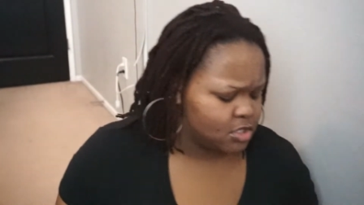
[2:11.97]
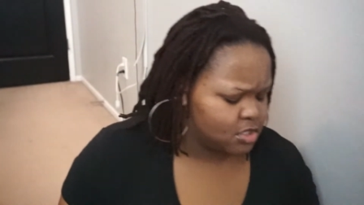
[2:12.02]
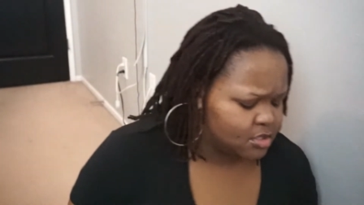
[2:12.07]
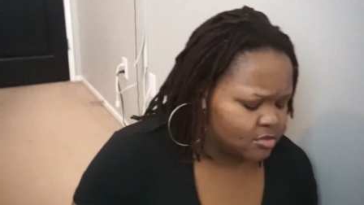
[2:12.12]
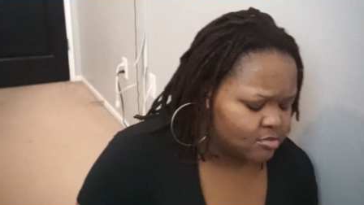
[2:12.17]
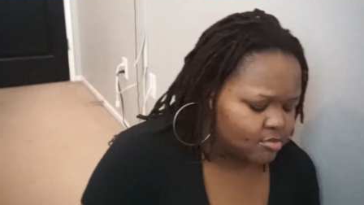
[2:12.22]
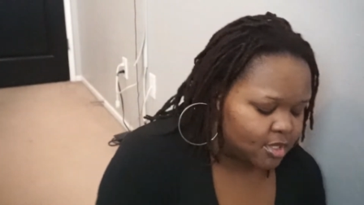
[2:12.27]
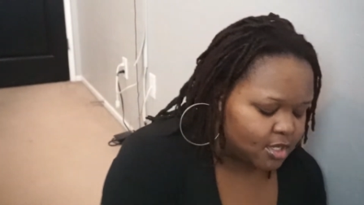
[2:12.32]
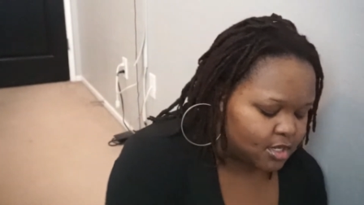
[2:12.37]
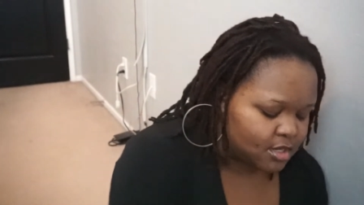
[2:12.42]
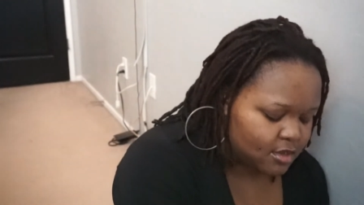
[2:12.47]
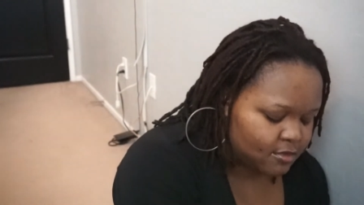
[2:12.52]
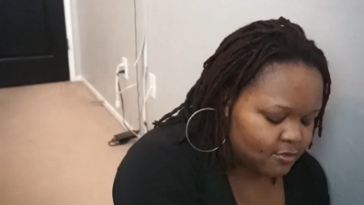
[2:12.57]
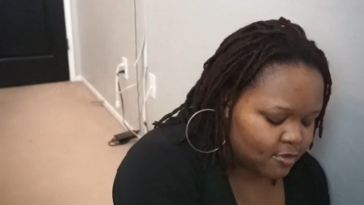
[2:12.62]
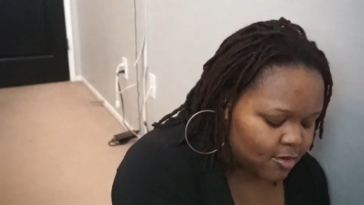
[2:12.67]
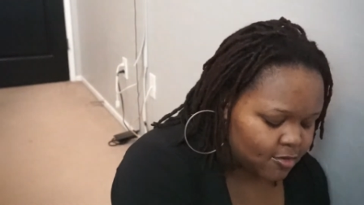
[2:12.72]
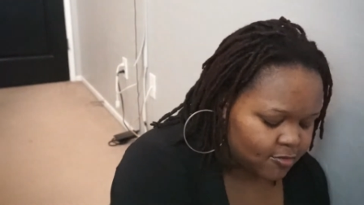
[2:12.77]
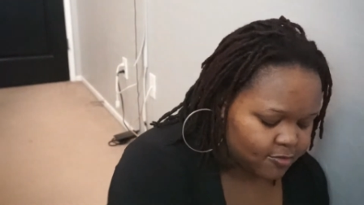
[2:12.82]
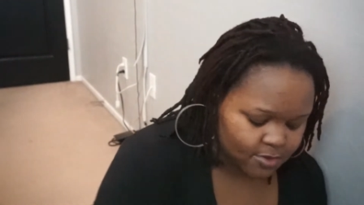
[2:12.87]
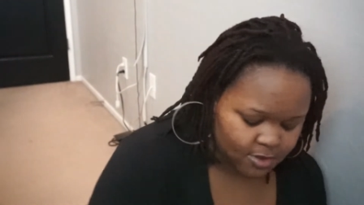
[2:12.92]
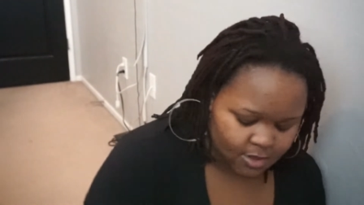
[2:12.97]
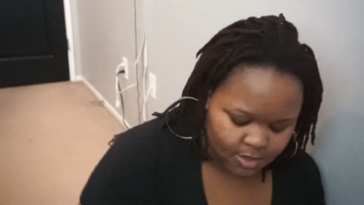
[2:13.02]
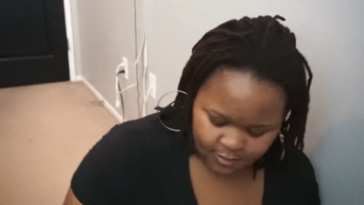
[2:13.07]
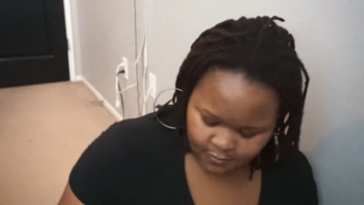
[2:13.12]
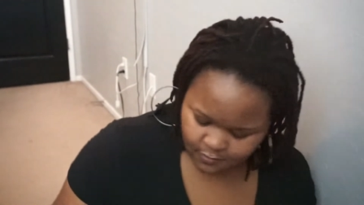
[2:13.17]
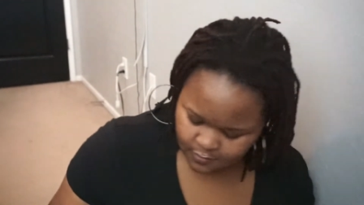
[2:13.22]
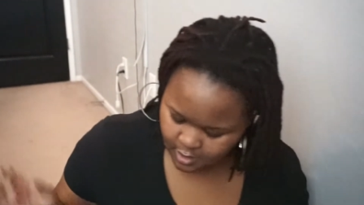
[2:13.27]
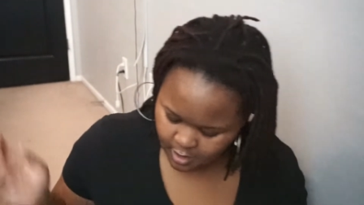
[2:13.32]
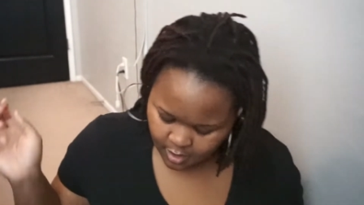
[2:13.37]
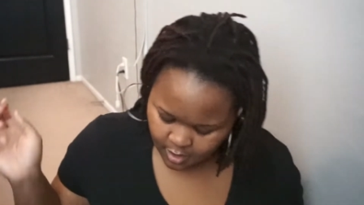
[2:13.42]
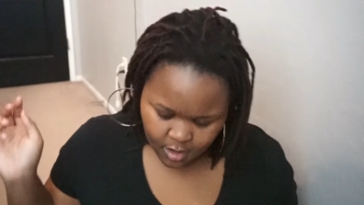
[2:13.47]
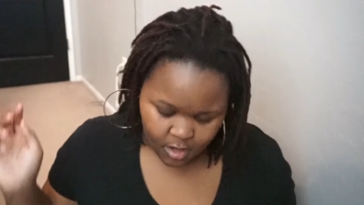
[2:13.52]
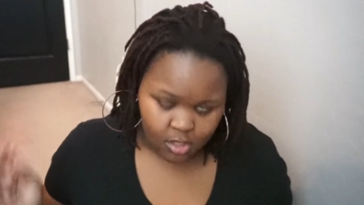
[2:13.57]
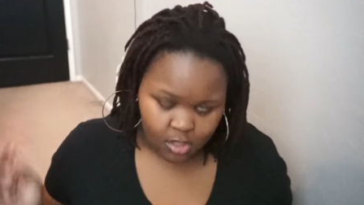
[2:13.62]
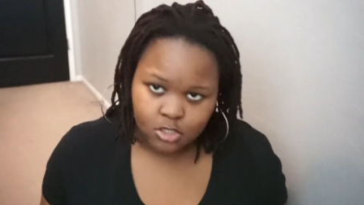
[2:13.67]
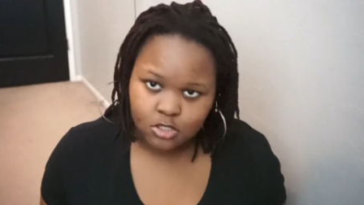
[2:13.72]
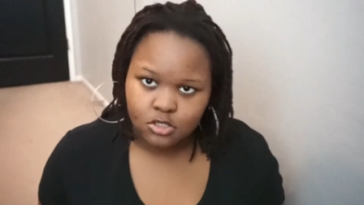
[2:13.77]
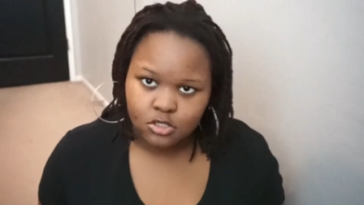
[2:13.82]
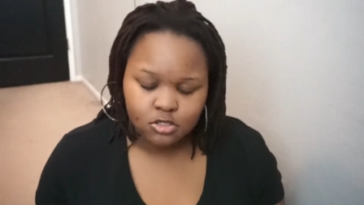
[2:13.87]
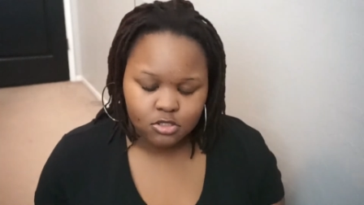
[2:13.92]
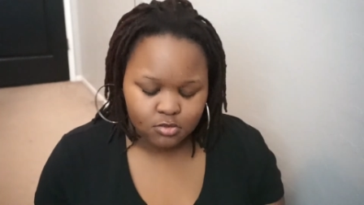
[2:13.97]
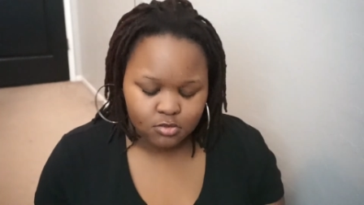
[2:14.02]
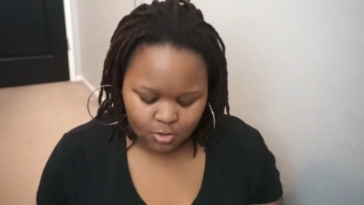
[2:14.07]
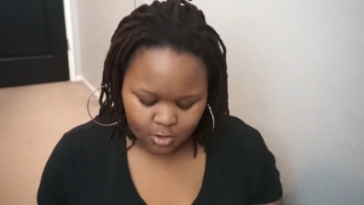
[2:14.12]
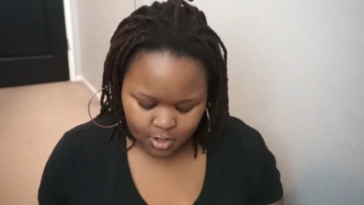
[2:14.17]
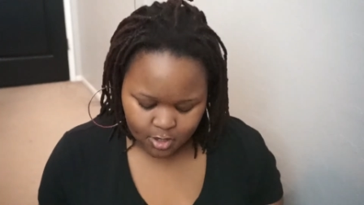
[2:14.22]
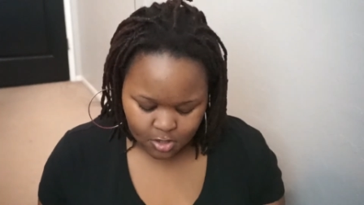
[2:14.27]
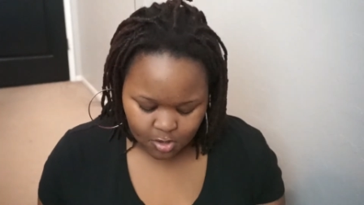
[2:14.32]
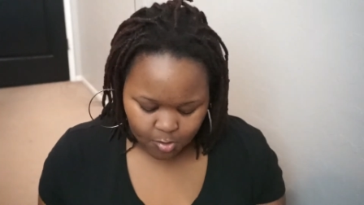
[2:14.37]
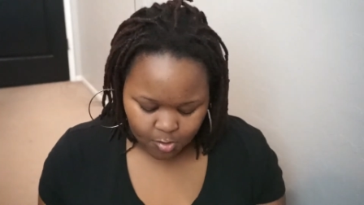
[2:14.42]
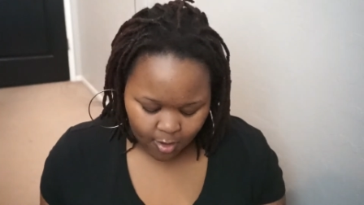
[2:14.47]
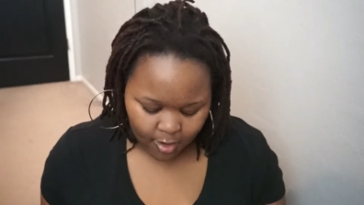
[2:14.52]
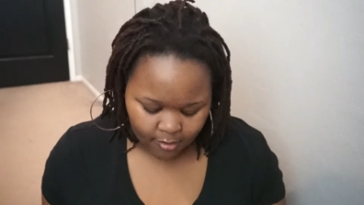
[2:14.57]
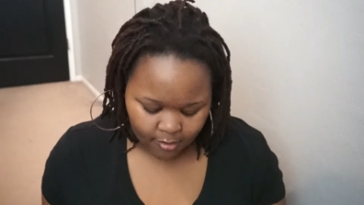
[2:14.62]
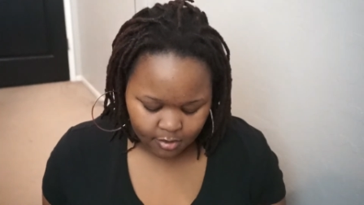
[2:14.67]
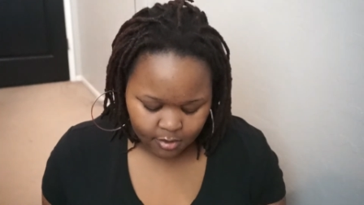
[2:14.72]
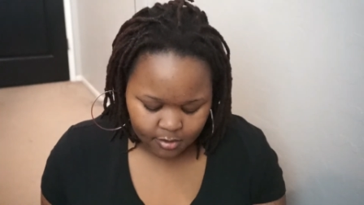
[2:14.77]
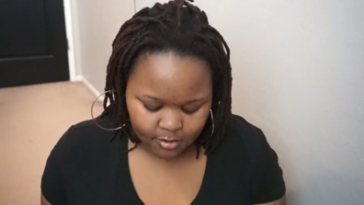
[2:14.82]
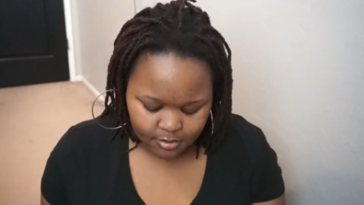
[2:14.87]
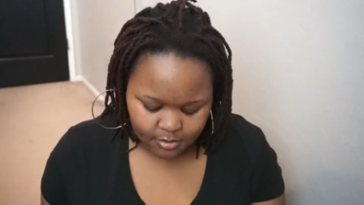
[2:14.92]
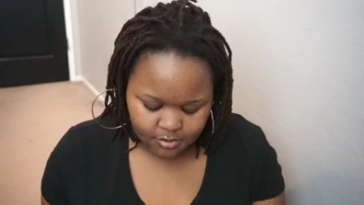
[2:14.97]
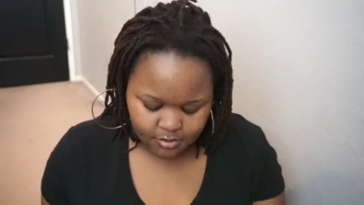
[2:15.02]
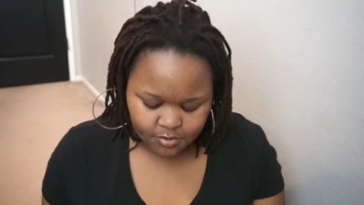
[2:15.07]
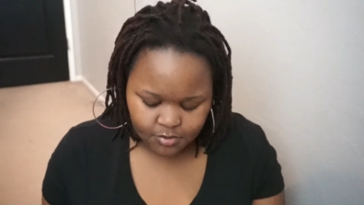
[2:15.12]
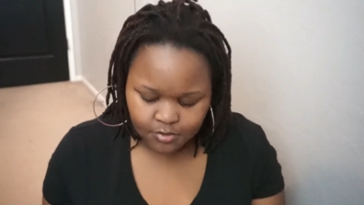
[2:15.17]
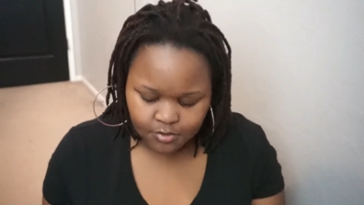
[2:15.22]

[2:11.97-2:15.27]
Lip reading: should be enough, hopefully. If not, I'll just use more, no problem.